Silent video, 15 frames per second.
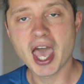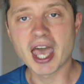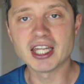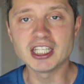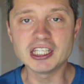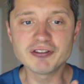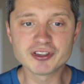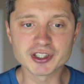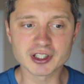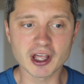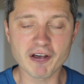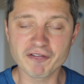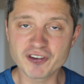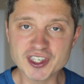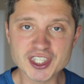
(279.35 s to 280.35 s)
and even
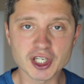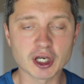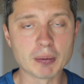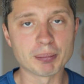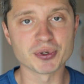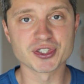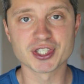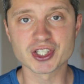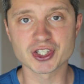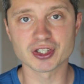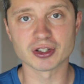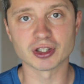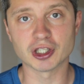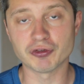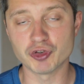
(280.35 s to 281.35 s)
fix your
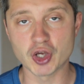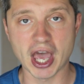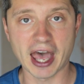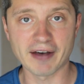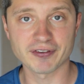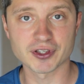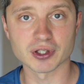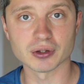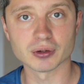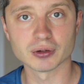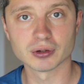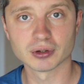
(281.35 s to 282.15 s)
composition if you have to.